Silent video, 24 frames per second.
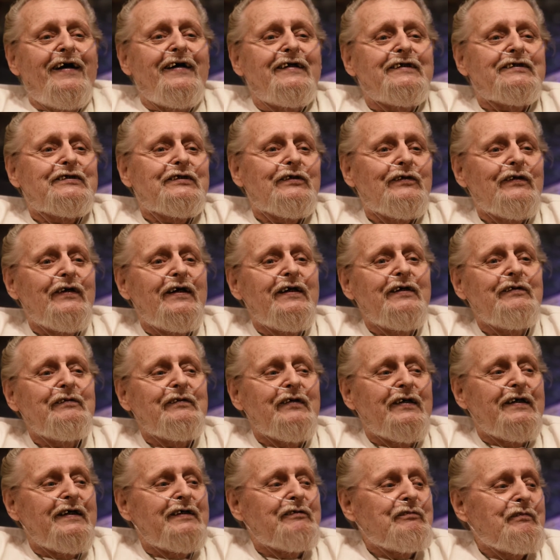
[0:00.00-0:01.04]
And so
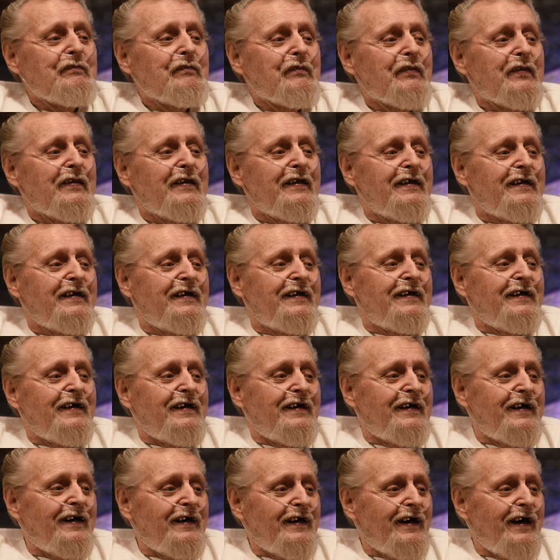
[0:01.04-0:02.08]
anyway,
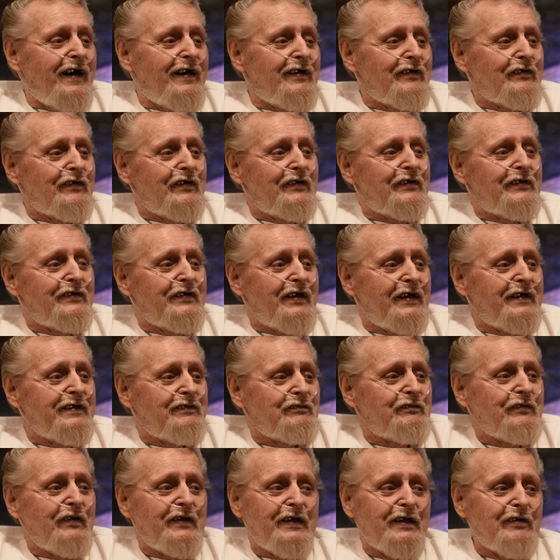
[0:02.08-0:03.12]
I ordered
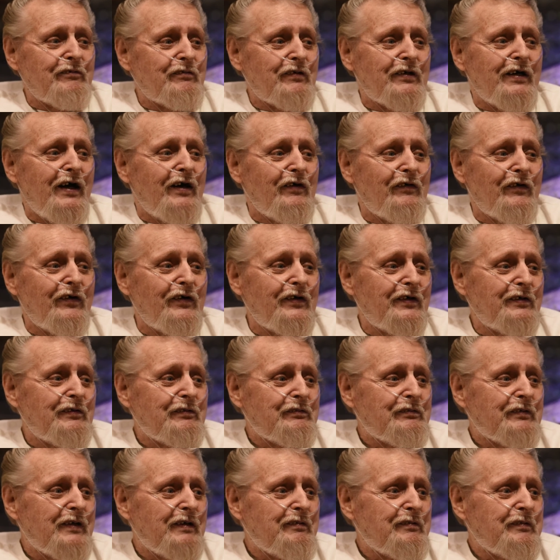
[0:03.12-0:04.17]
whatever I ordered
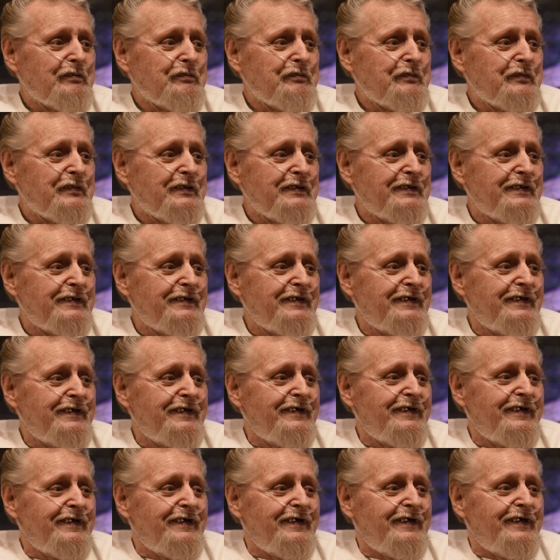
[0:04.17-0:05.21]
from him.
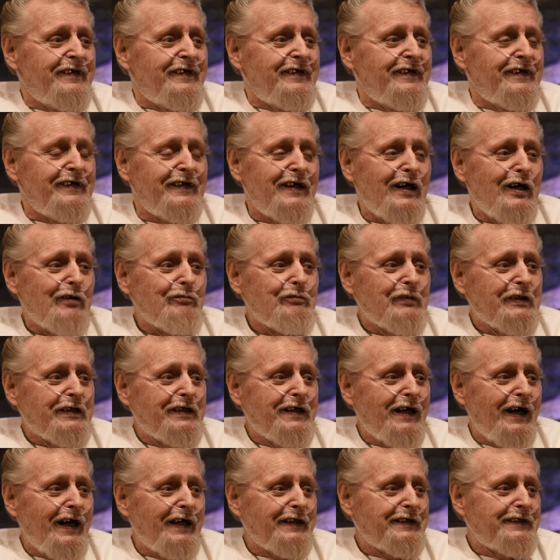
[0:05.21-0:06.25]
And I'll be
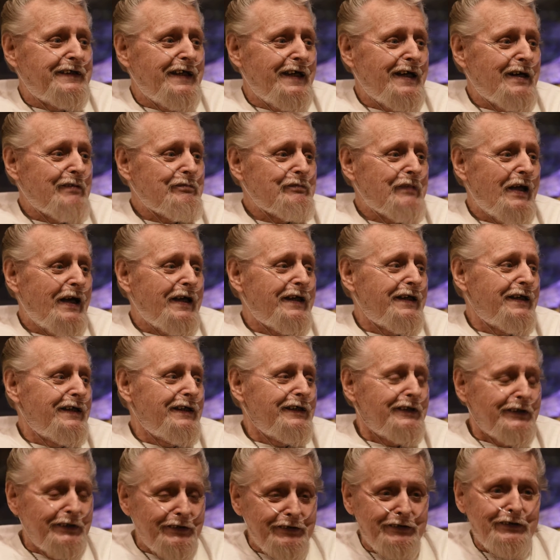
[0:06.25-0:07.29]
goddamn, that
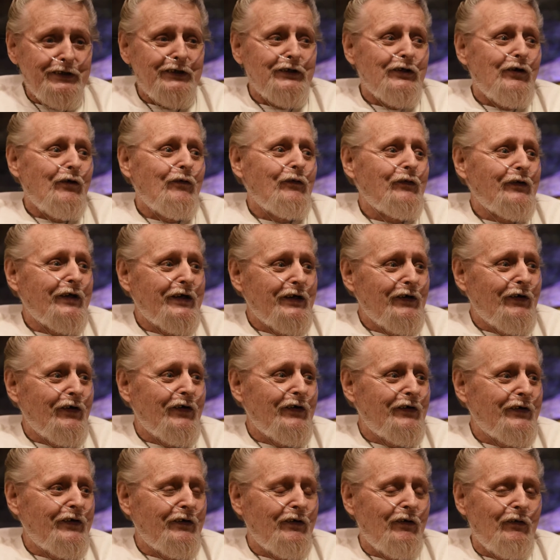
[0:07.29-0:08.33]
is the only
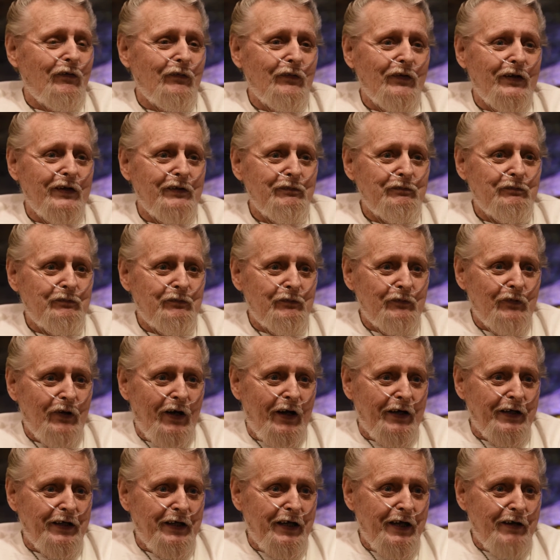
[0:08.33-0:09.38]

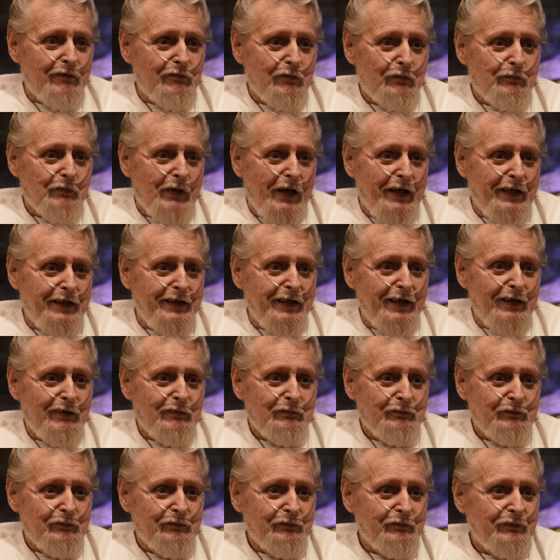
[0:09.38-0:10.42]
run he ever made of
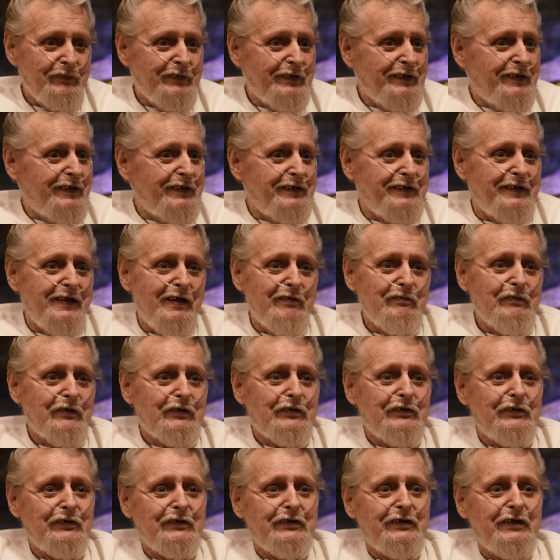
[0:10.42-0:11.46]
them. Never
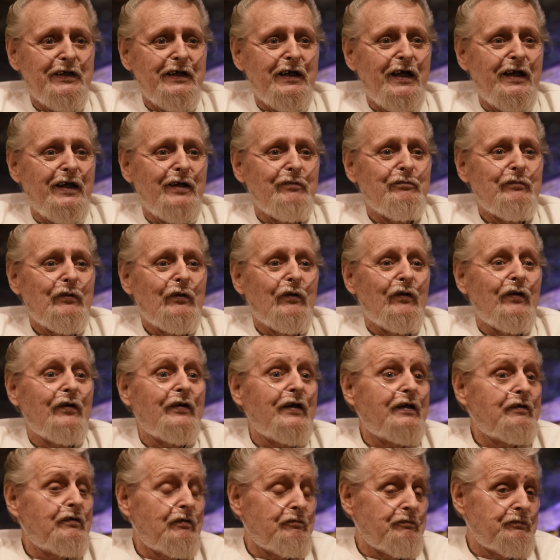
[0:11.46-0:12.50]
could get any more,
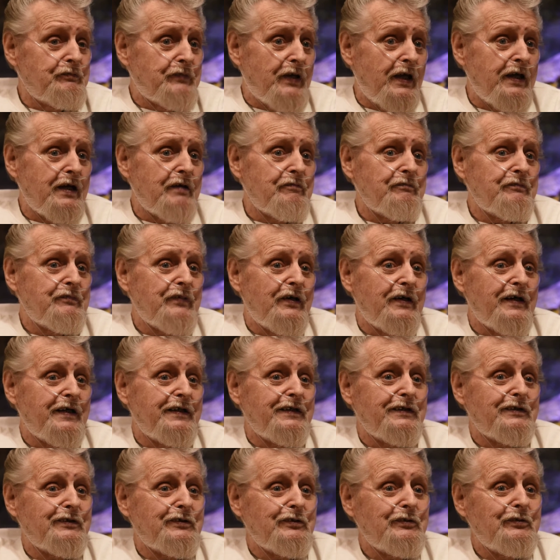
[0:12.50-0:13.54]
and they're damn
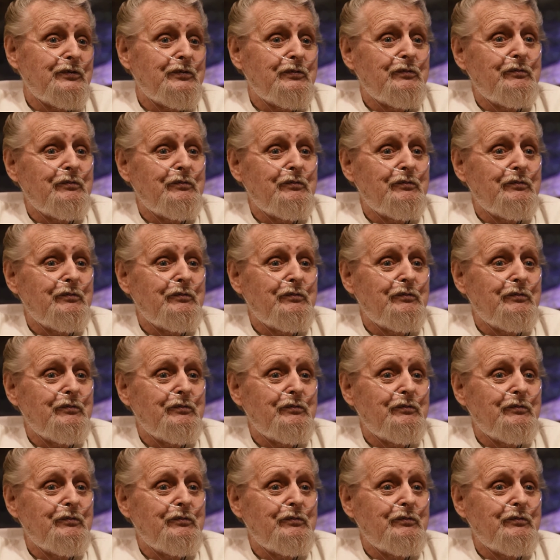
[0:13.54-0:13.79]
fine too.